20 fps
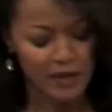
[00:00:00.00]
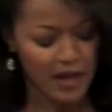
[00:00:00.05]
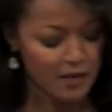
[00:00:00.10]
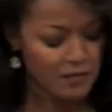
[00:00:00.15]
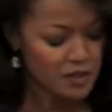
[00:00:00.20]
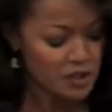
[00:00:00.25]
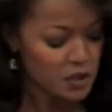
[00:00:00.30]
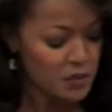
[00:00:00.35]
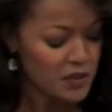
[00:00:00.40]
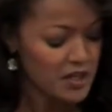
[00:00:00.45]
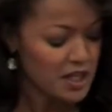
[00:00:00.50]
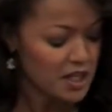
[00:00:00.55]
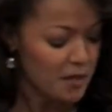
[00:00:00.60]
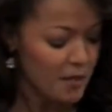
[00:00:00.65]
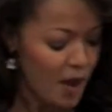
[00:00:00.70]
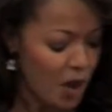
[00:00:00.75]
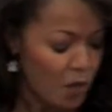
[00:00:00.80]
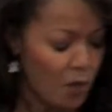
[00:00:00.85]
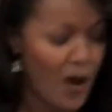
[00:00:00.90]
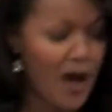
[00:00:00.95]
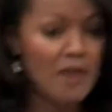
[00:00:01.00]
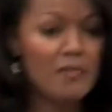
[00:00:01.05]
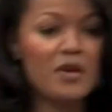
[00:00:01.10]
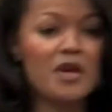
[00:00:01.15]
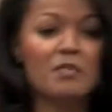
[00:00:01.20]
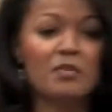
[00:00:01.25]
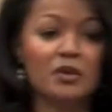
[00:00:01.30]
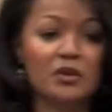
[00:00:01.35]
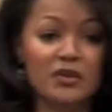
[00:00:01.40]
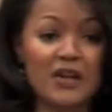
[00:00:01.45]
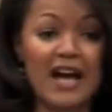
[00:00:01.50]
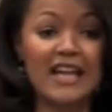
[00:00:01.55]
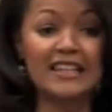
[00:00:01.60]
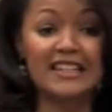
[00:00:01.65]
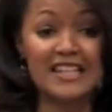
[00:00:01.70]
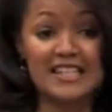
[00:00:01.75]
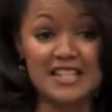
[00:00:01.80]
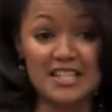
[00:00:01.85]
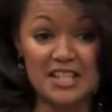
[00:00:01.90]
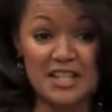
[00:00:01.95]
I've been tweeting about why people are not
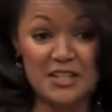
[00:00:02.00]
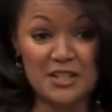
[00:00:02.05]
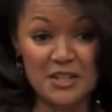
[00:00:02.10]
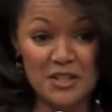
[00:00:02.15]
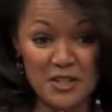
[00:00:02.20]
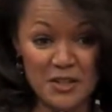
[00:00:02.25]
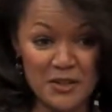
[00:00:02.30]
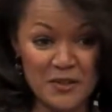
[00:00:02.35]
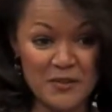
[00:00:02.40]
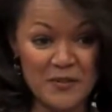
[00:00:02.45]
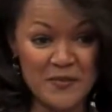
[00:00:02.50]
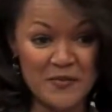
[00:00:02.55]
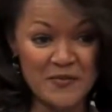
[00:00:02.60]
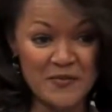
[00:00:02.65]
listening to you.